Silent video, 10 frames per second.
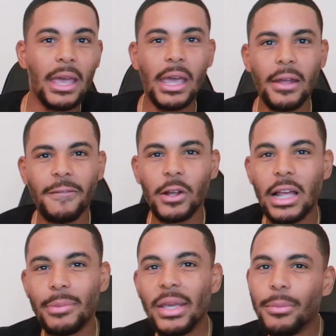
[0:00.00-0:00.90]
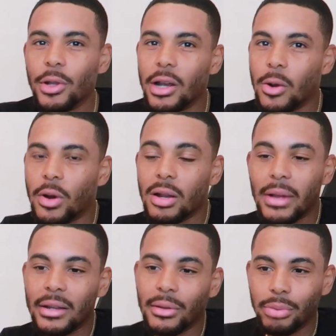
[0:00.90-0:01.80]
And for a lot of people that are worried
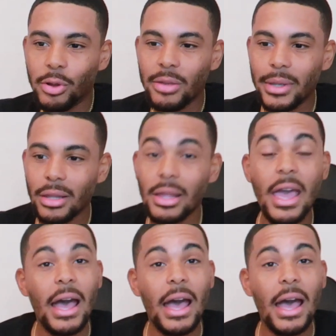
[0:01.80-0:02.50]
about deployments,